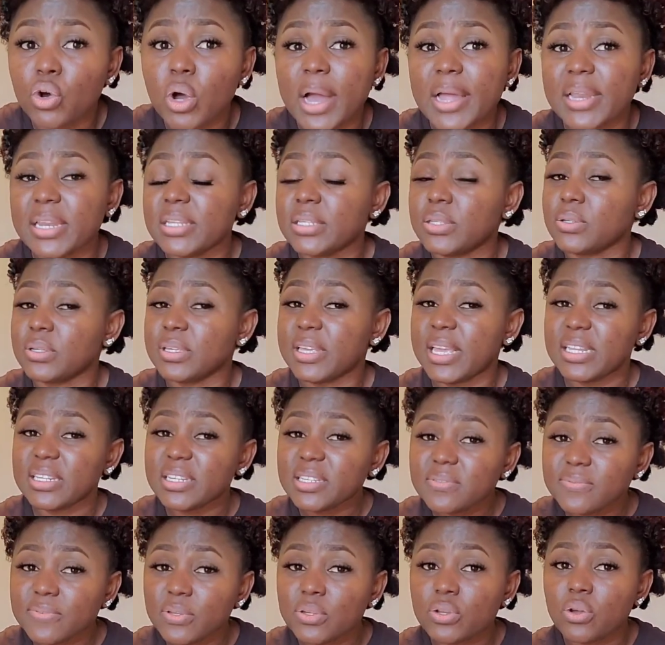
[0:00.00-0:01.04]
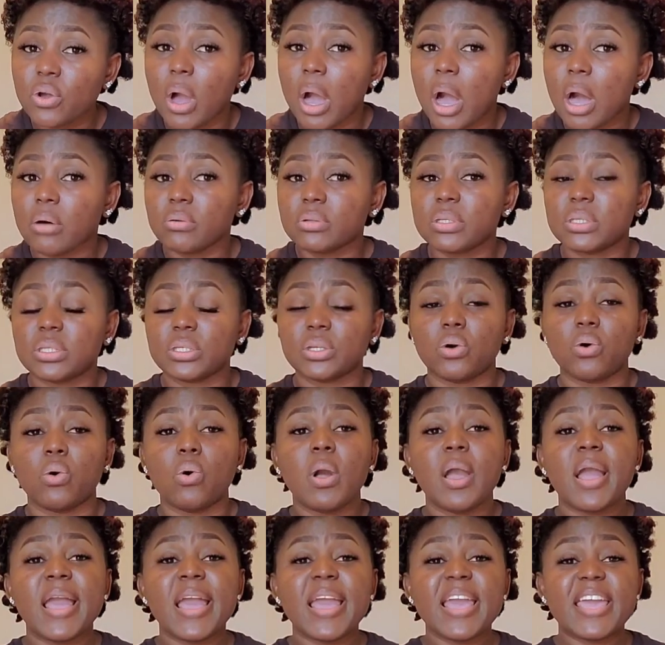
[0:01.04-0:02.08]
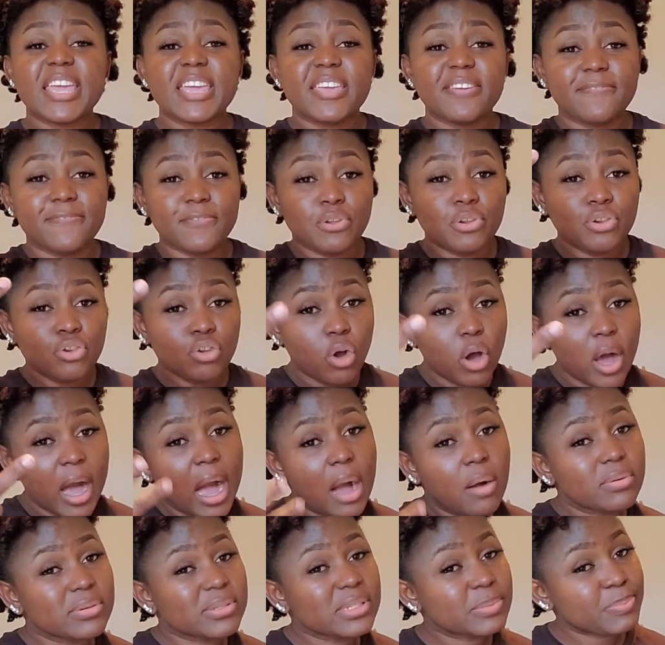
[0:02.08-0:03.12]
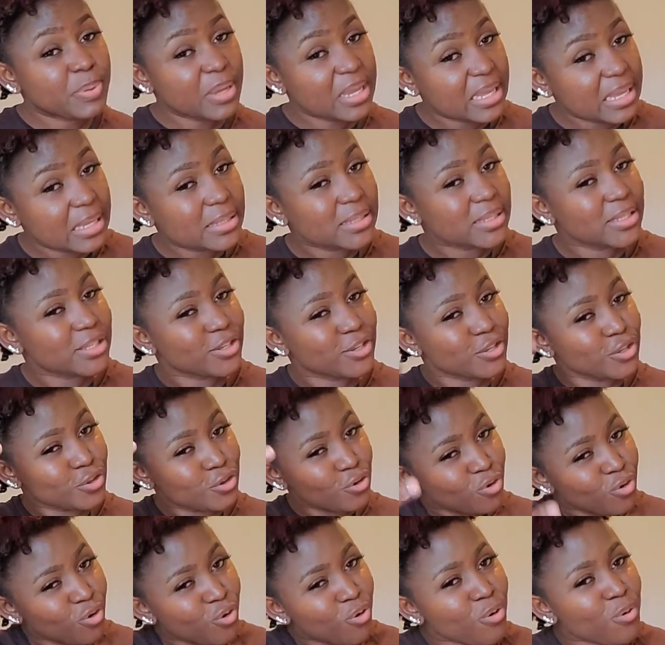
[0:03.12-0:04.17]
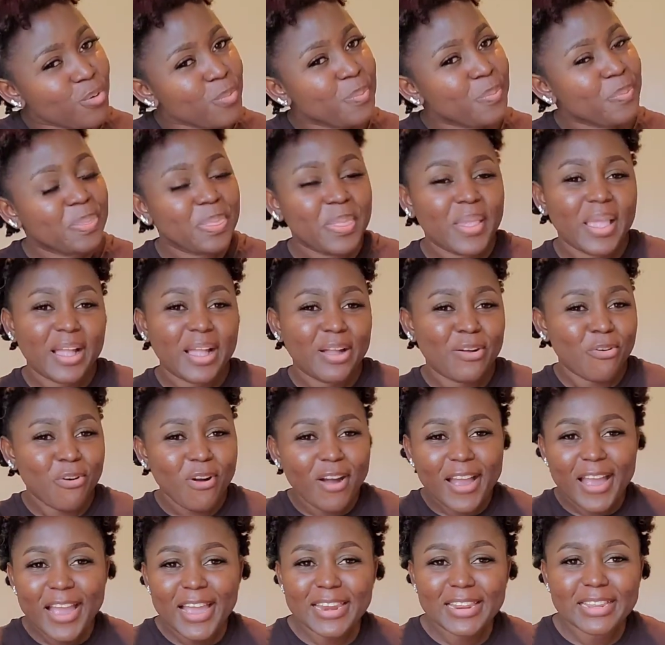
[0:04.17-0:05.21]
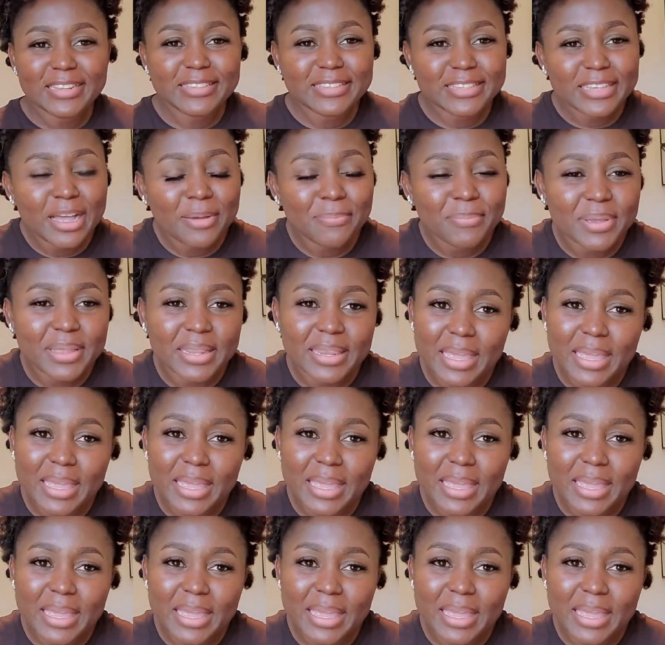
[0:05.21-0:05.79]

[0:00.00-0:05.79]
I need to get this video out. So if you know I was speaking to you, go ahead and tell me.